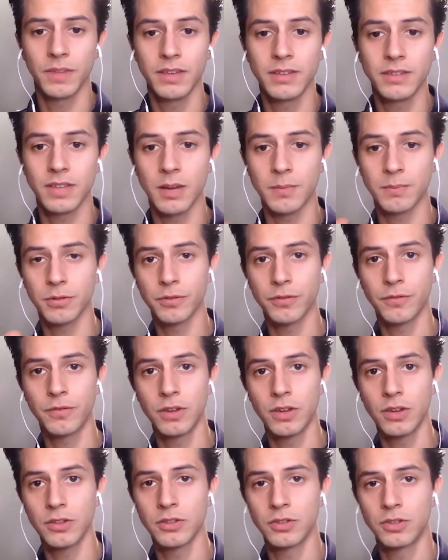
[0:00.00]
is April
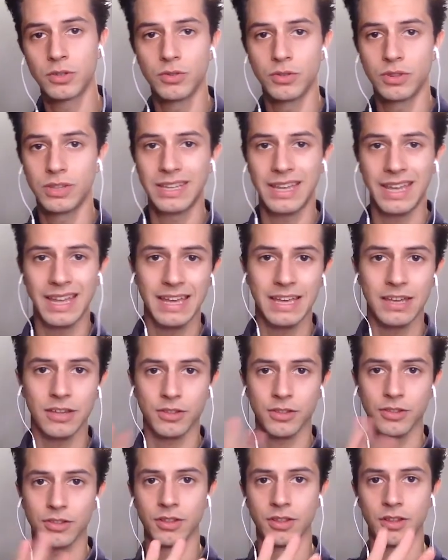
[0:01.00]
5th to the 8th.